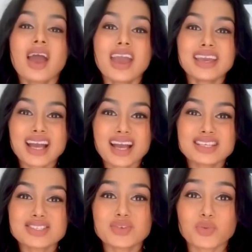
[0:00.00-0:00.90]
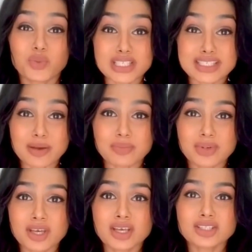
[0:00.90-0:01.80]
Hey guys, what's up?
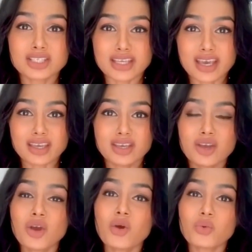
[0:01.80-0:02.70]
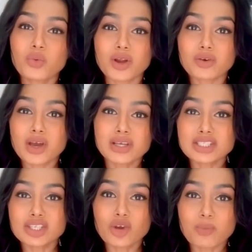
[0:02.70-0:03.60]
Today, we're going
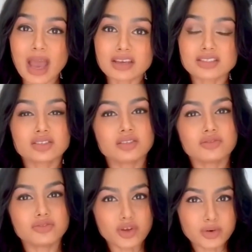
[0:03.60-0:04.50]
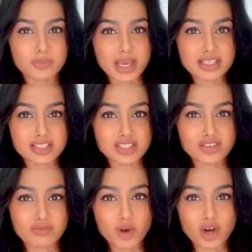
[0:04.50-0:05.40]
to go back to the very basics
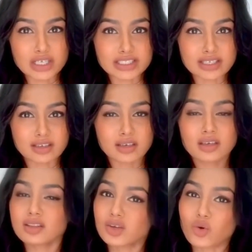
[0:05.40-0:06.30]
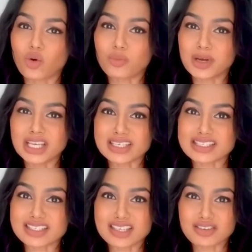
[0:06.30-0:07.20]
of marketing, the core
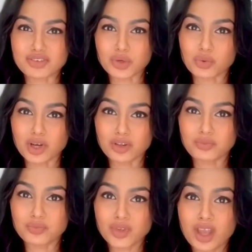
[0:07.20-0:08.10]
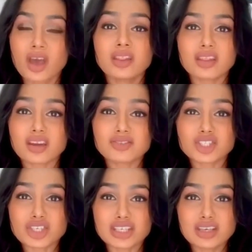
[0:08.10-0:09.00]
pillars, if you will, that have
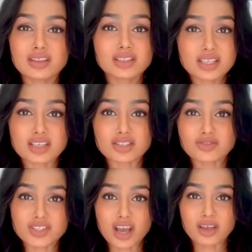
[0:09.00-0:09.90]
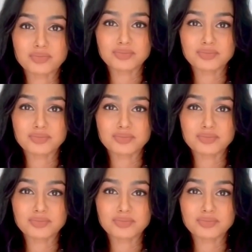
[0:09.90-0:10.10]
stood the test of time.